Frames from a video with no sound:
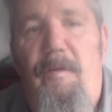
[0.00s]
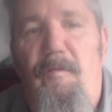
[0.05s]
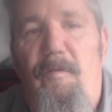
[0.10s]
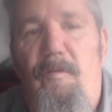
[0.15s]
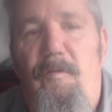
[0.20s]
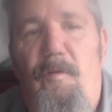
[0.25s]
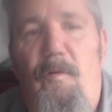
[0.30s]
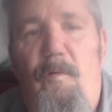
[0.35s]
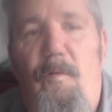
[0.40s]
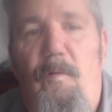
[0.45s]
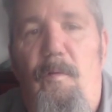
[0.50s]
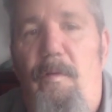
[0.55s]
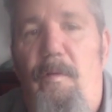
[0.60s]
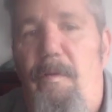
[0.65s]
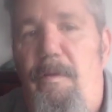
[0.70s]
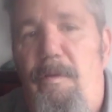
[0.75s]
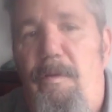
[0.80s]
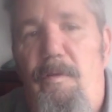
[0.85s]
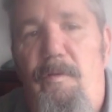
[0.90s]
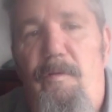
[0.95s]
it's a tool, and
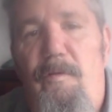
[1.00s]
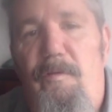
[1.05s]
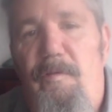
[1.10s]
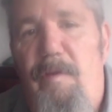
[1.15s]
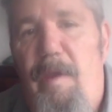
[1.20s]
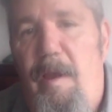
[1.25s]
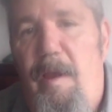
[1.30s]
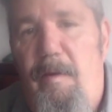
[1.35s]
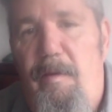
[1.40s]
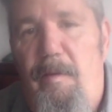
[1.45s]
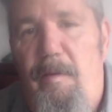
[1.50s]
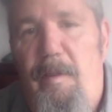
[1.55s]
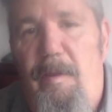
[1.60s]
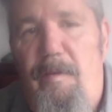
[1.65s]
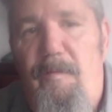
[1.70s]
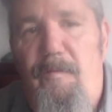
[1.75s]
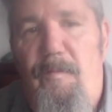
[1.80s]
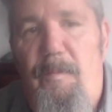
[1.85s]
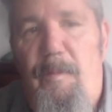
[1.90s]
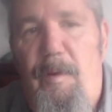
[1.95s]
then you just calculate
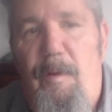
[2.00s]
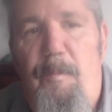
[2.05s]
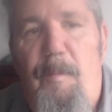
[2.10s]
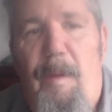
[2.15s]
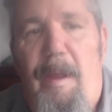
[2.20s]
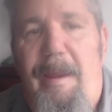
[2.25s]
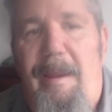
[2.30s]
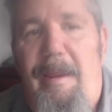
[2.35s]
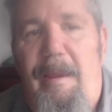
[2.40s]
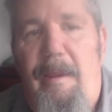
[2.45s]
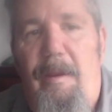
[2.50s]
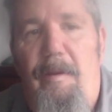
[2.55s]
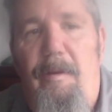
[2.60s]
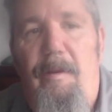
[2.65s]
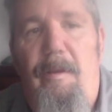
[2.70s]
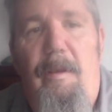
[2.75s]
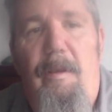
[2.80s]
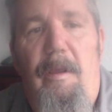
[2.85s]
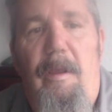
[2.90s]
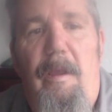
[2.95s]
from there by
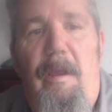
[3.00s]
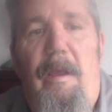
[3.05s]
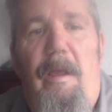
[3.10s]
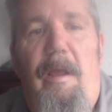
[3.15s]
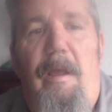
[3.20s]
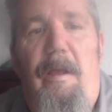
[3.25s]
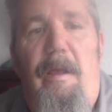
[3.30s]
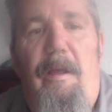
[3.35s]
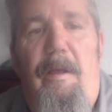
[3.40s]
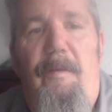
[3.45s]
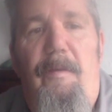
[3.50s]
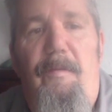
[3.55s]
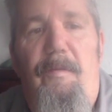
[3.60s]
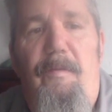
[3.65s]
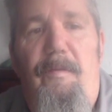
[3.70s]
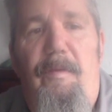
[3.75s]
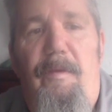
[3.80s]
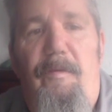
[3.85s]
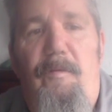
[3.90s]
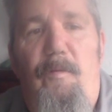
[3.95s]
hand.
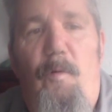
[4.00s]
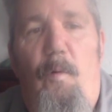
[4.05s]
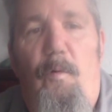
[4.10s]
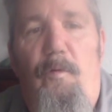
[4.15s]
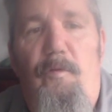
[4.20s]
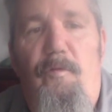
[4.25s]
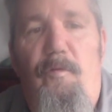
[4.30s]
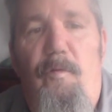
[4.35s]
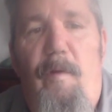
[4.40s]
These course